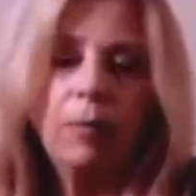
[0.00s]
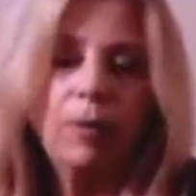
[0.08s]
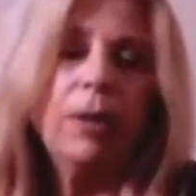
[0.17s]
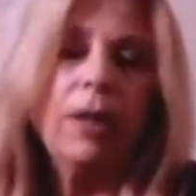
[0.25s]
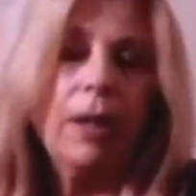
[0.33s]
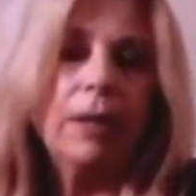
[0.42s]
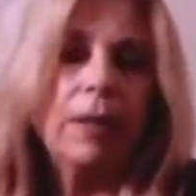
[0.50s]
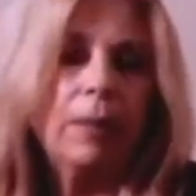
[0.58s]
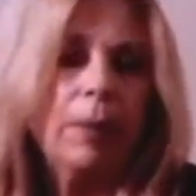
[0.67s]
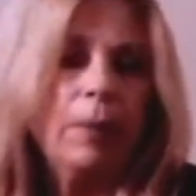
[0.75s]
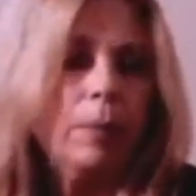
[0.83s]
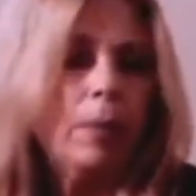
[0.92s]
realize
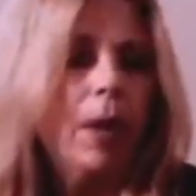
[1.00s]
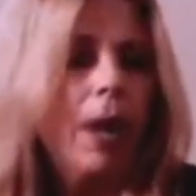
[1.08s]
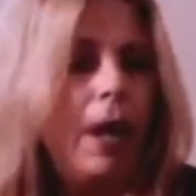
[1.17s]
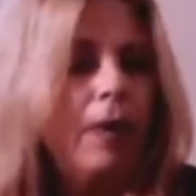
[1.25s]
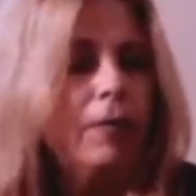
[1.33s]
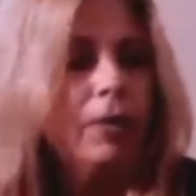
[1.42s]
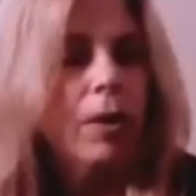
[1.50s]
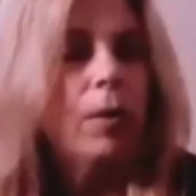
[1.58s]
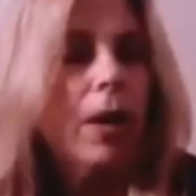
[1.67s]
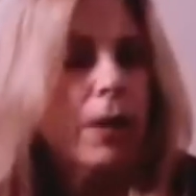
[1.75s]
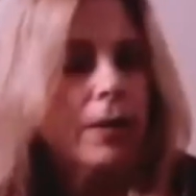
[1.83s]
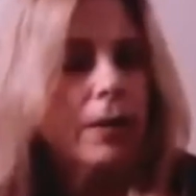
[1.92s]
that people have
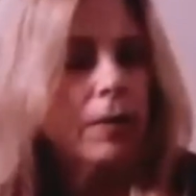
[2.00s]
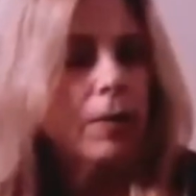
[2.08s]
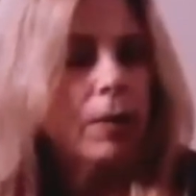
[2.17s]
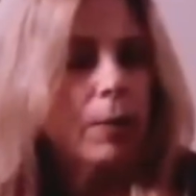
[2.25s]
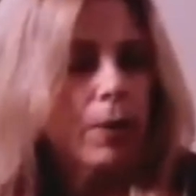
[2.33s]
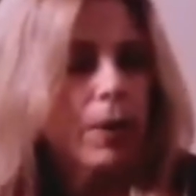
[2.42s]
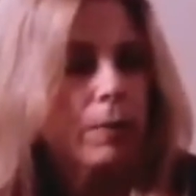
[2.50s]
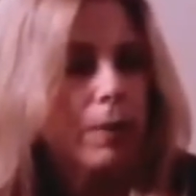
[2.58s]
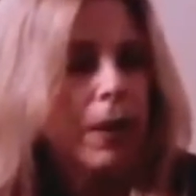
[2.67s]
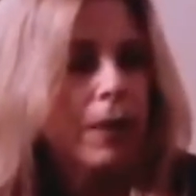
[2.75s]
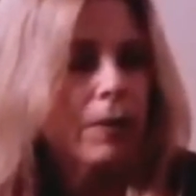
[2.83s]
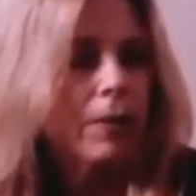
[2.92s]
no idea what a brave
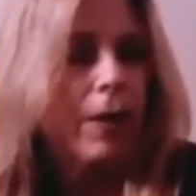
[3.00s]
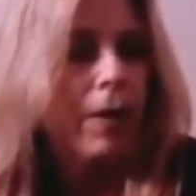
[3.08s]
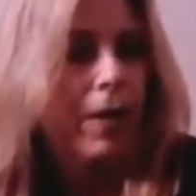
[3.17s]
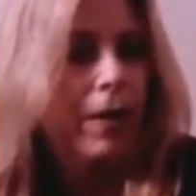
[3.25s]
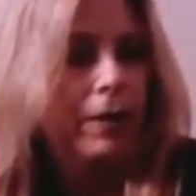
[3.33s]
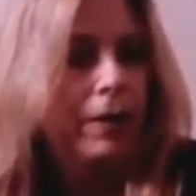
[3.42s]
man you are.